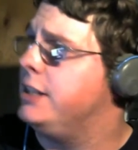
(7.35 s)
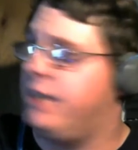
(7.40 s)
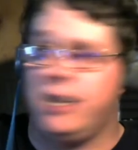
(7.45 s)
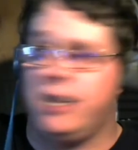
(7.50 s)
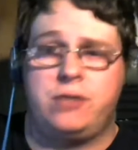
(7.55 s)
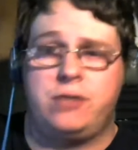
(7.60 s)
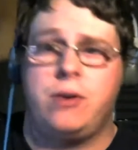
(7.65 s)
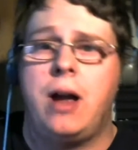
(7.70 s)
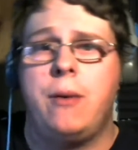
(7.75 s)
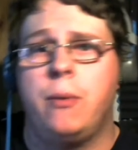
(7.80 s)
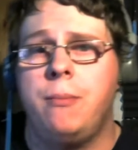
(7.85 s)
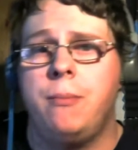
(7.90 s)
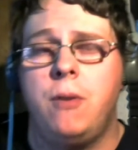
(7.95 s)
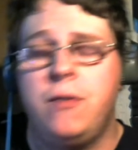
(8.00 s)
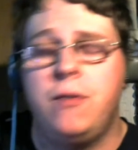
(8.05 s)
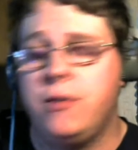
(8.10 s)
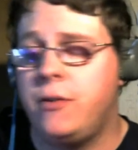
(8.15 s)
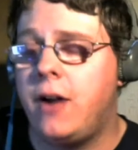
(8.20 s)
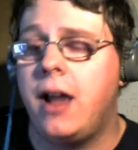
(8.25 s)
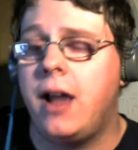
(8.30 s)
That's right, we're
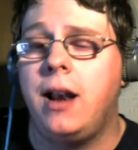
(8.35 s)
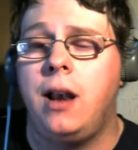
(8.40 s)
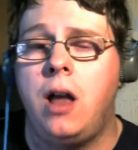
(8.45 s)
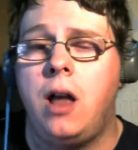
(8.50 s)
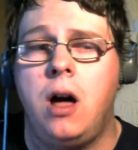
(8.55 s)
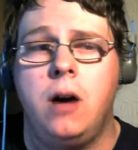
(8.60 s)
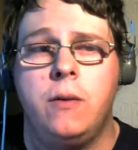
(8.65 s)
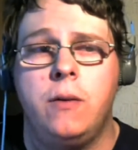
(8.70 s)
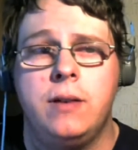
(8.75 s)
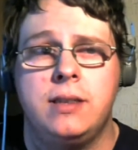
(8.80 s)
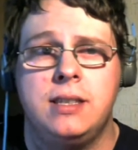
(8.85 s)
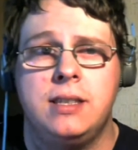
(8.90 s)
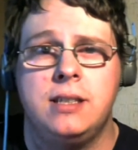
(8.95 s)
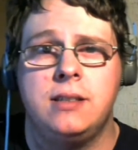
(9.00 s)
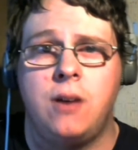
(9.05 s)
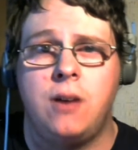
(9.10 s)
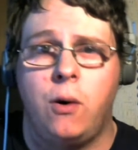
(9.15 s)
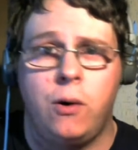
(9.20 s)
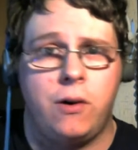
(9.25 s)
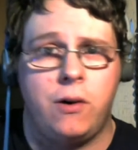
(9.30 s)
moving right along with
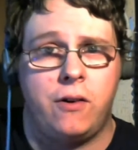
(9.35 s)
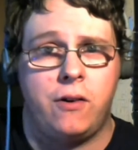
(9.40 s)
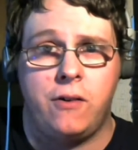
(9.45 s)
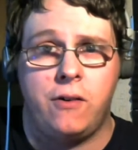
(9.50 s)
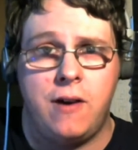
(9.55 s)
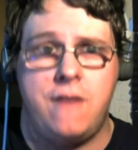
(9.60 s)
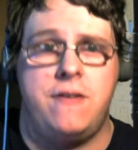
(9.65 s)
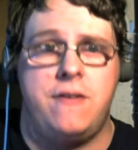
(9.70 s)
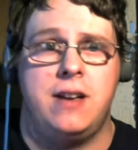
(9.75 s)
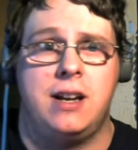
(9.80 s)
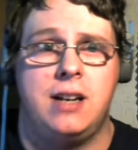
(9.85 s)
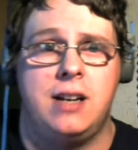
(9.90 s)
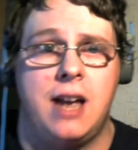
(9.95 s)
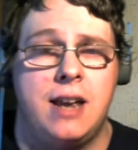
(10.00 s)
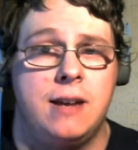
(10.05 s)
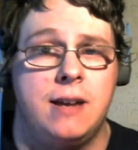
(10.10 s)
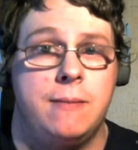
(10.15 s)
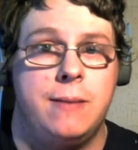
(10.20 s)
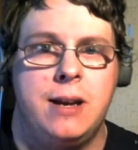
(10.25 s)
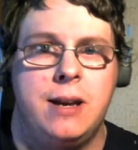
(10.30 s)
these horrific
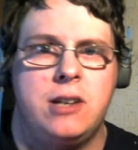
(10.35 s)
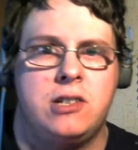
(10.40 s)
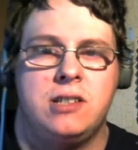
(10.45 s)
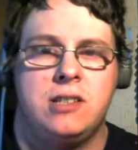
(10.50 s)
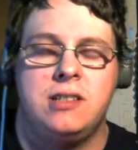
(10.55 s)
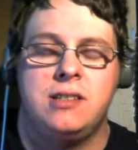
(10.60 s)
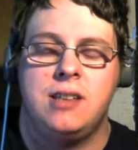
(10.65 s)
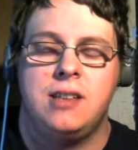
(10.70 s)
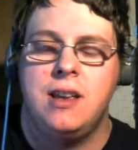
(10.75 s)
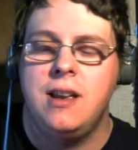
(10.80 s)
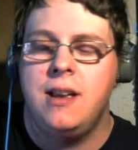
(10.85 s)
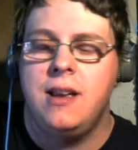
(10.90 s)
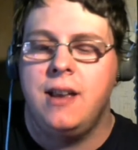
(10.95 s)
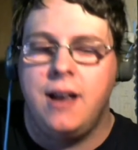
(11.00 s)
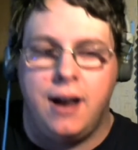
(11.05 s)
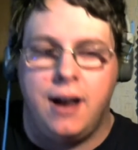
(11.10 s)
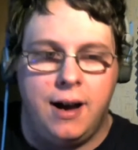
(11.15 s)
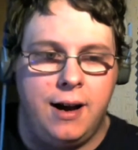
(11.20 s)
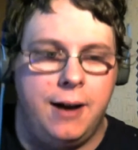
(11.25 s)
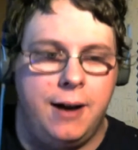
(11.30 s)
animations.
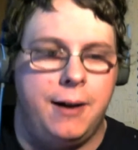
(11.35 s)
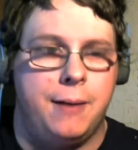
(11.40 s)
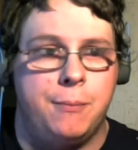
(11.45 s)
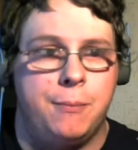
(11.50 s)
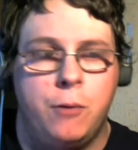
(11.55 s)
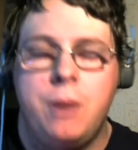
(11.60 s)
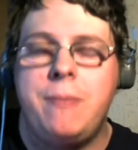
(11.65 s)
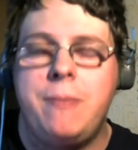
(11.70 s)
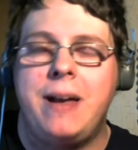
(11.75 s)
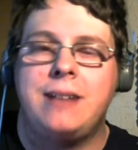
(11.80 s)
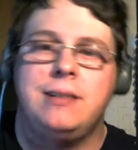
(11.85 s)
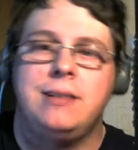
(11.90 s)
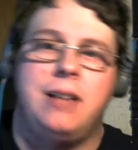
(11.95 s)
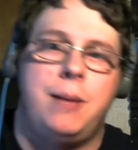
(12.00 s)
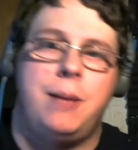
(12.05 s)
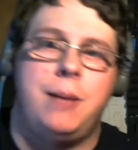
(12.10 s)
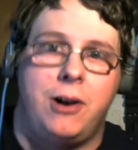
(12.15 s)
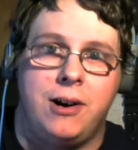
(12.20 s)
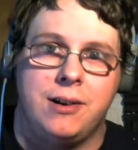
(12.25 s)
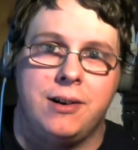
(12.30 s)
Went back to
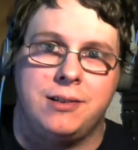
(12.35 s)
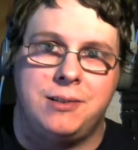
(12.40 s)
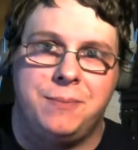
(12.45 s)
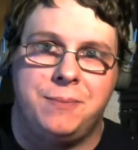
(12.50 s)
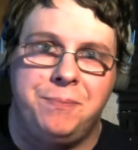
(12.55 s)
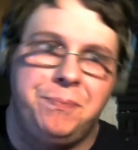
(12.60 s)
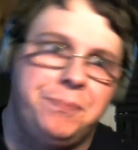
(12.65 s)
Llama Arts.